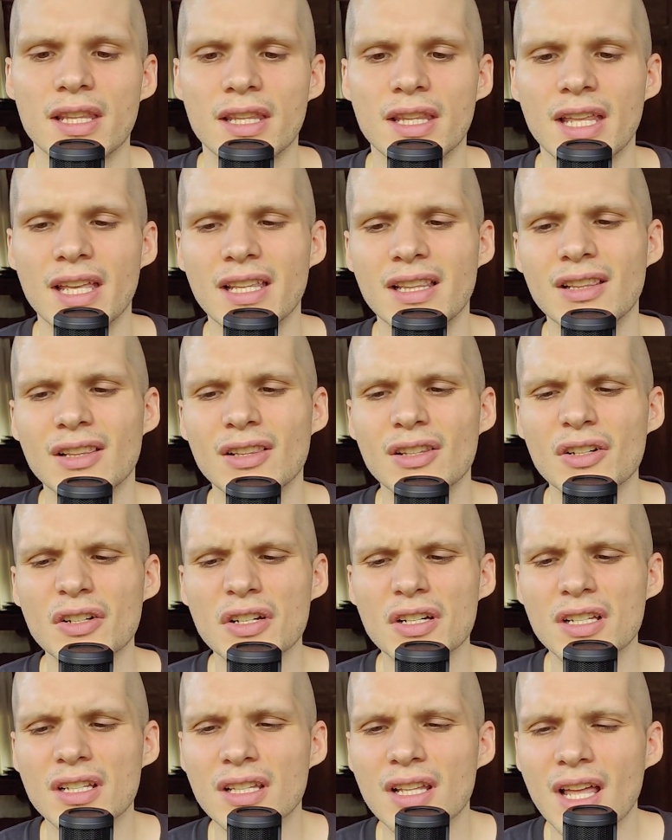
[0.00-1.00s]
They
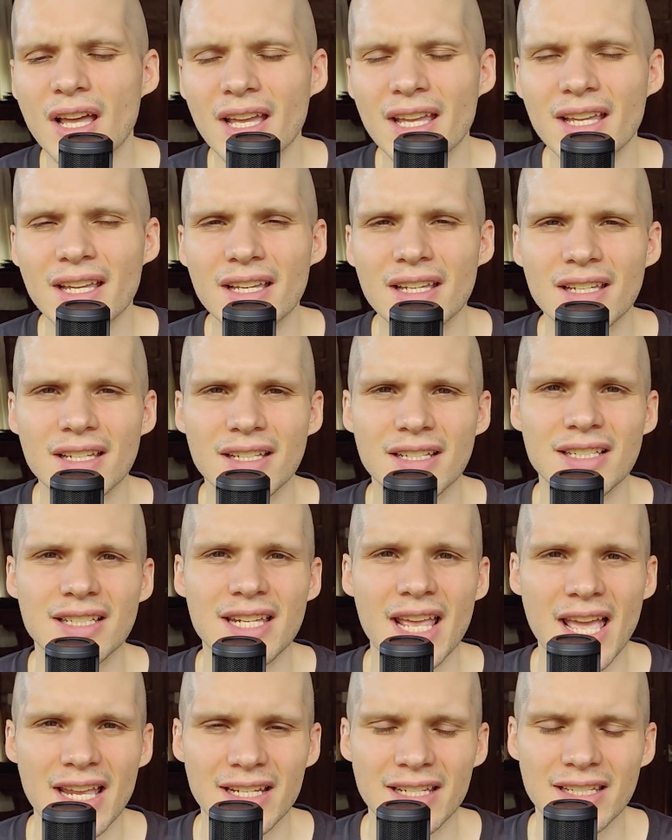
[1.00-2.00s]
look like
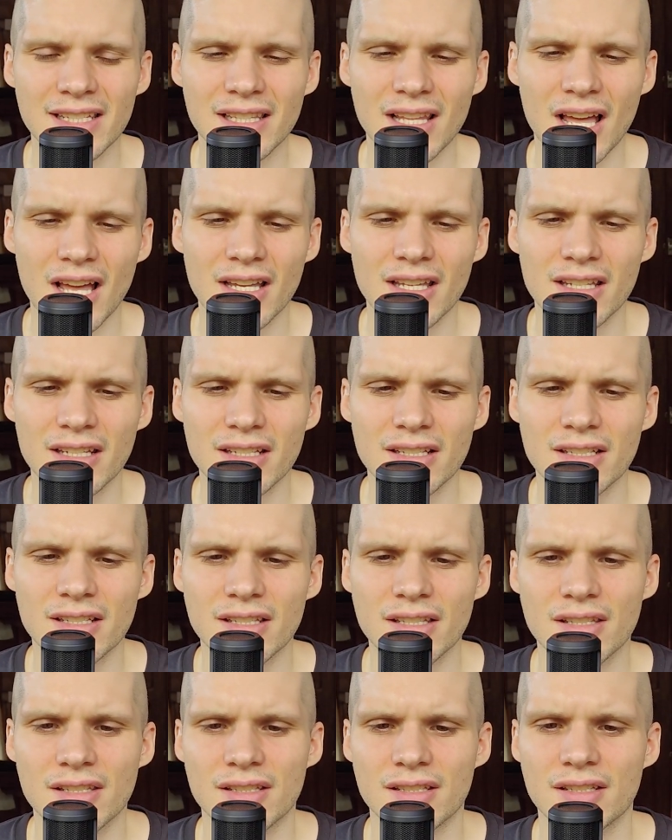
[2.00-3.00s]

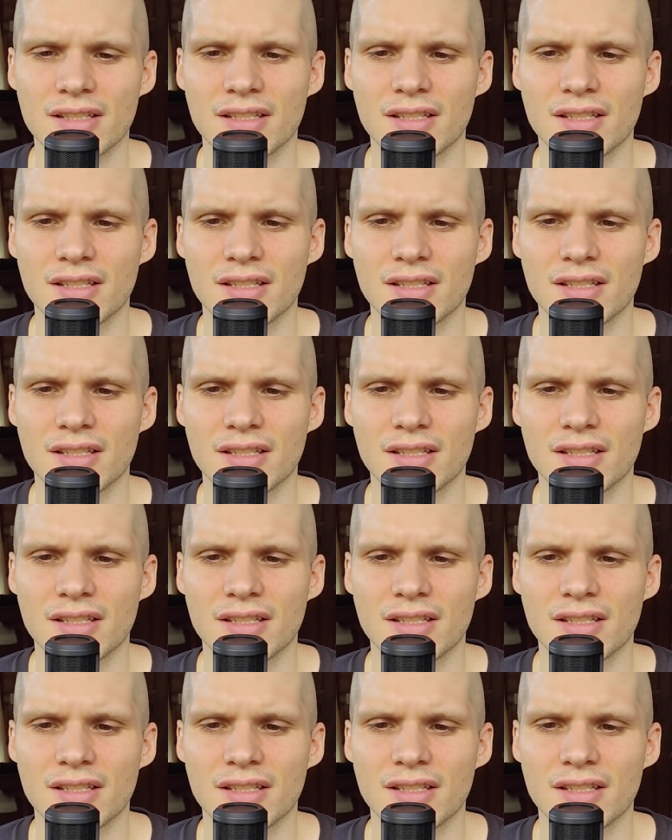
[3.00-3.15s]
dandelions.